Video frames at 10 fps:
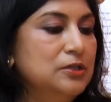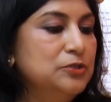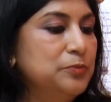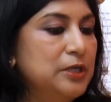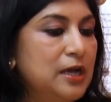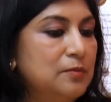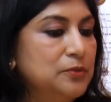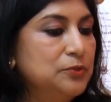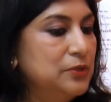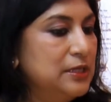to become
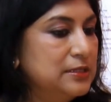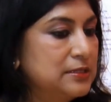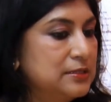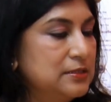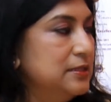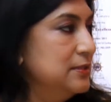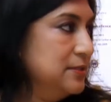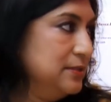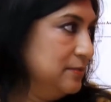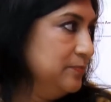today's
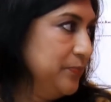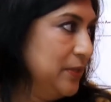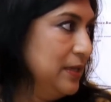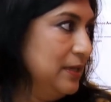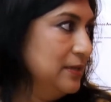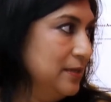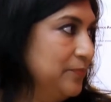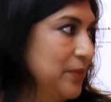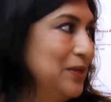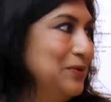Nielsen Lanka.
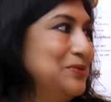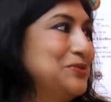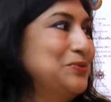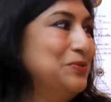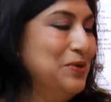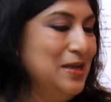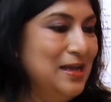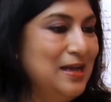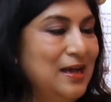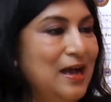So
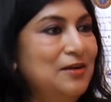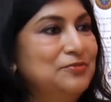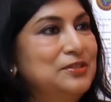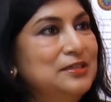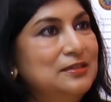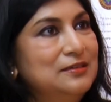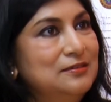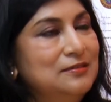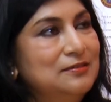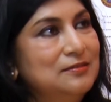
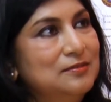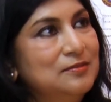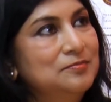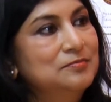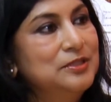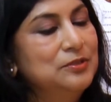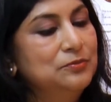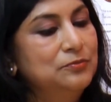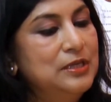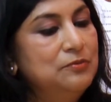after,
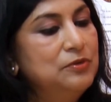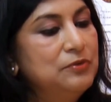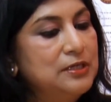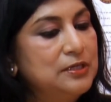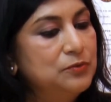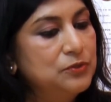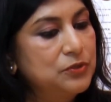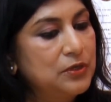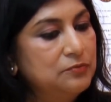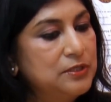then we went into a
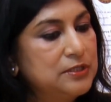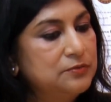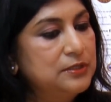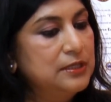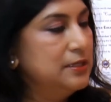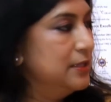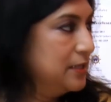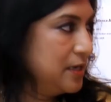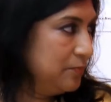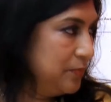joint venture with an Indian
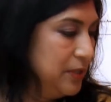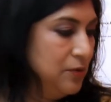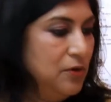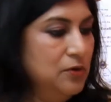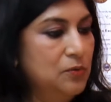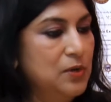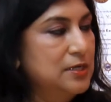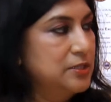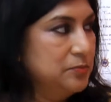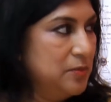company called
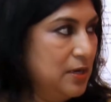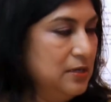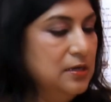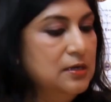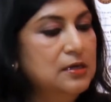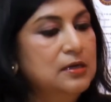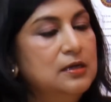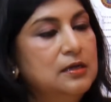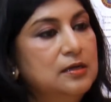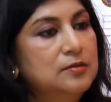ORG Mark.
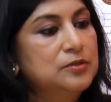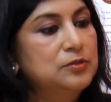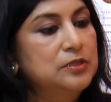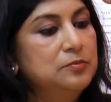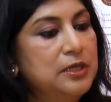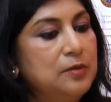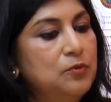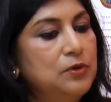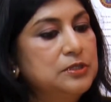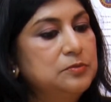So it became
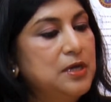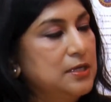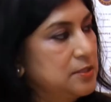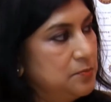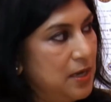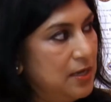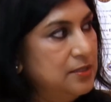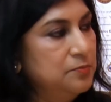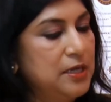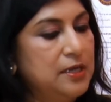ORG Mark
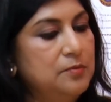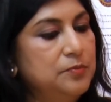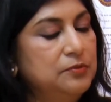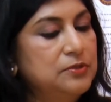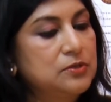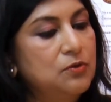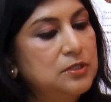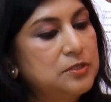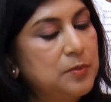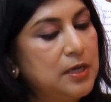Smart. My company was
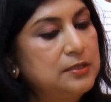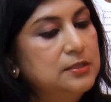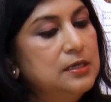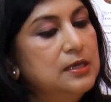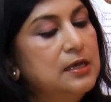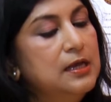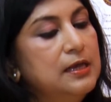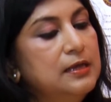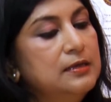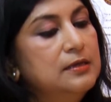called Smart.
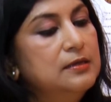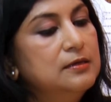And